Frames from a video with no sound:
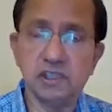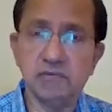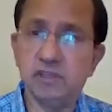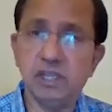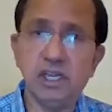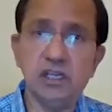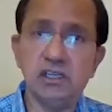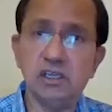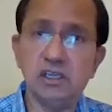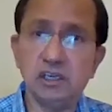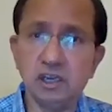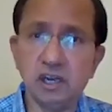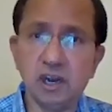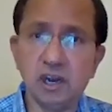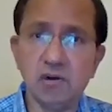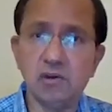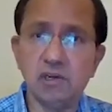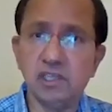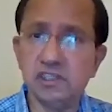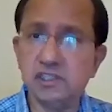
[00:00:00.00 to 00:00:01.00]
If they turned
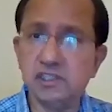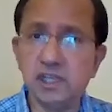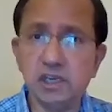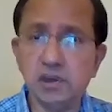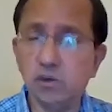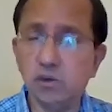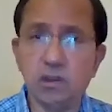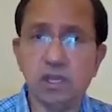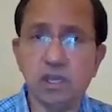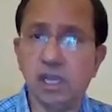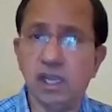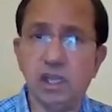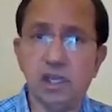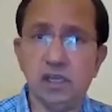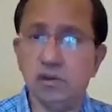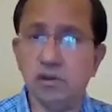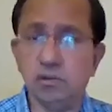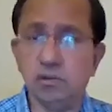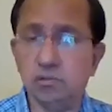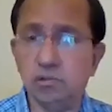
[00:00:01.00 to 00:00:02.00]
around and said, look, I
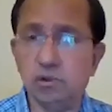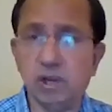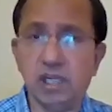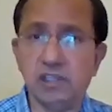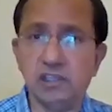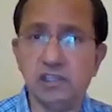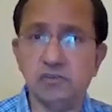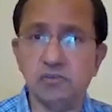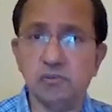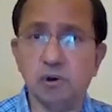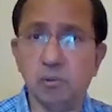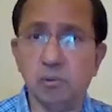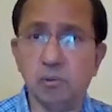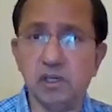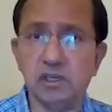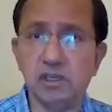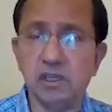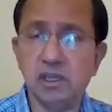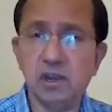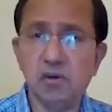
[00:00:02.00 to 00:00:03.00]
don't know at this
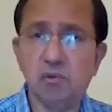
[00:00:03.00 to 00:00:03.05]
moment,